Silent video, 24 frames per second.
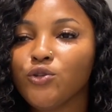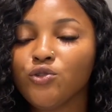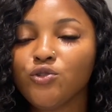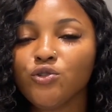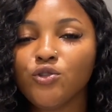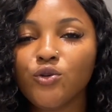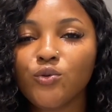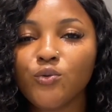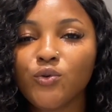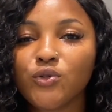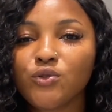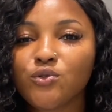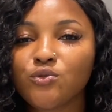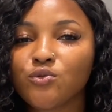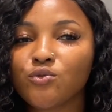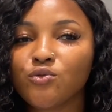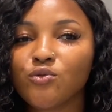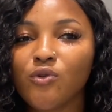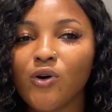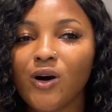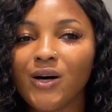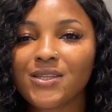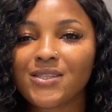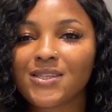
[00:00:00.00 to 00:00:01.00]
don't want to
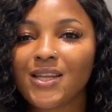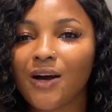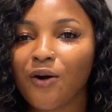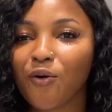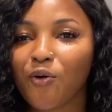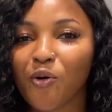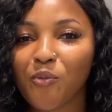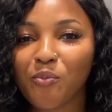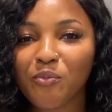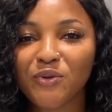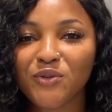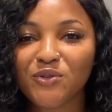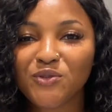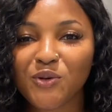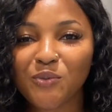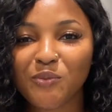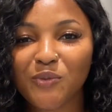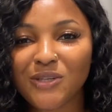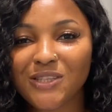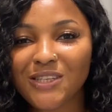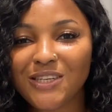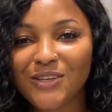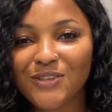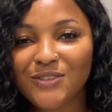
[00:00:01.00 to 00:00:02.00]
go and start copying
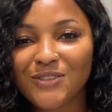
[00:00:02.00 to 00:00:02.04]
somebody